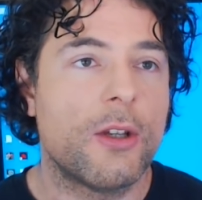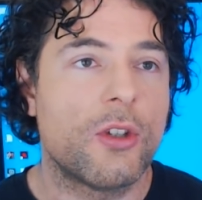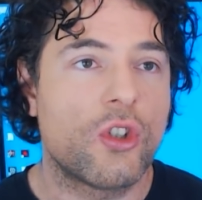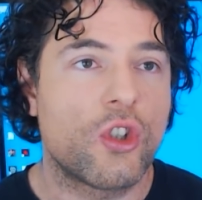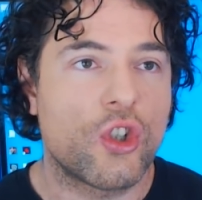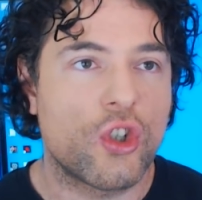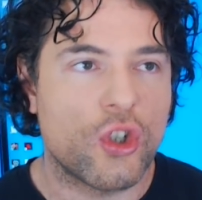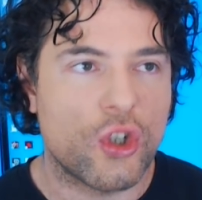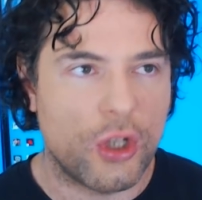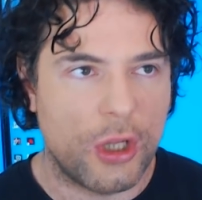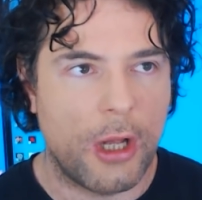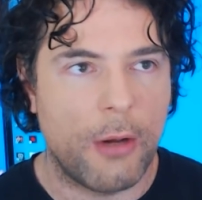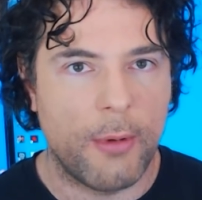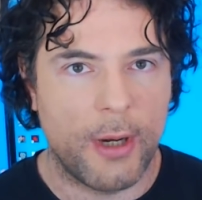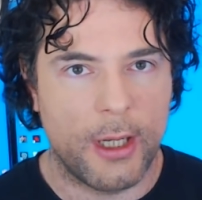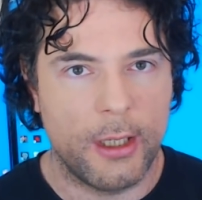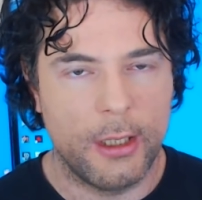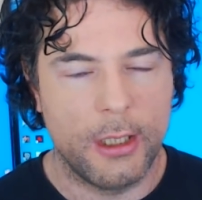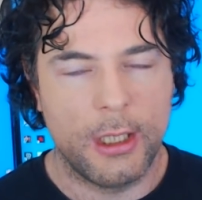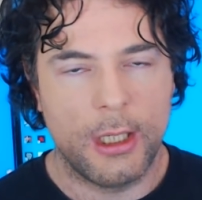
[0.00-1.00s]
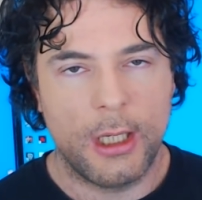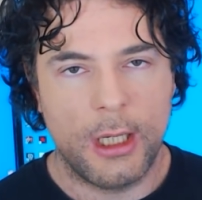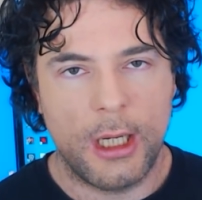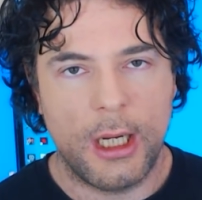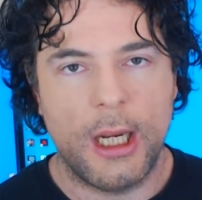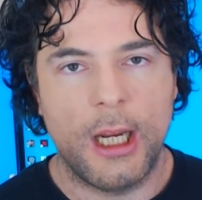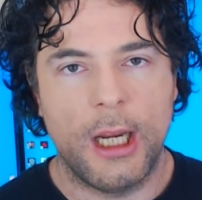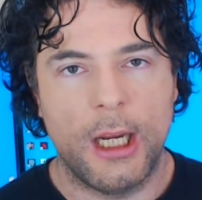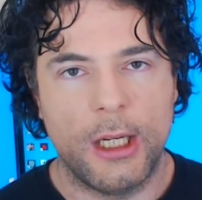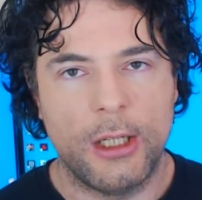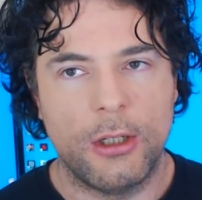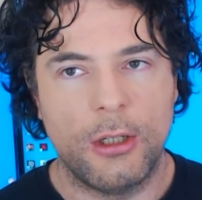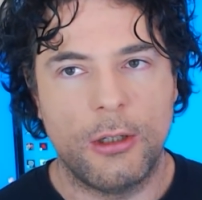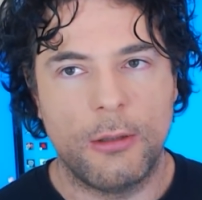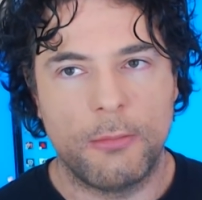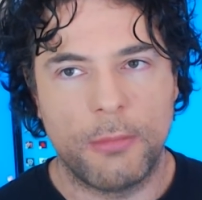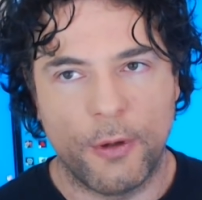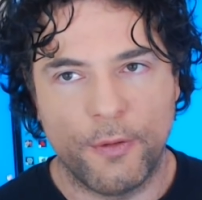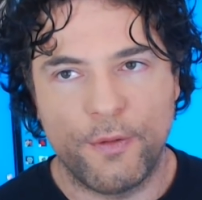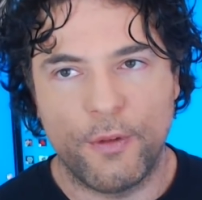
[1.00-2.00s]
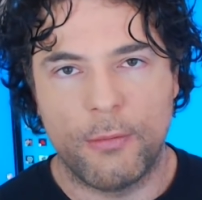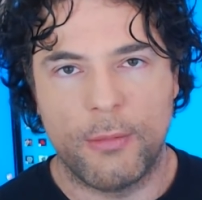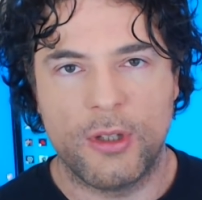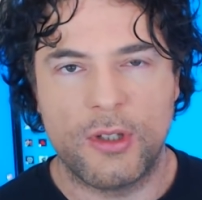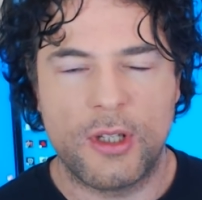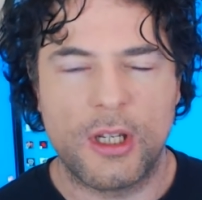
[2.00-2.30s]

slower in performance.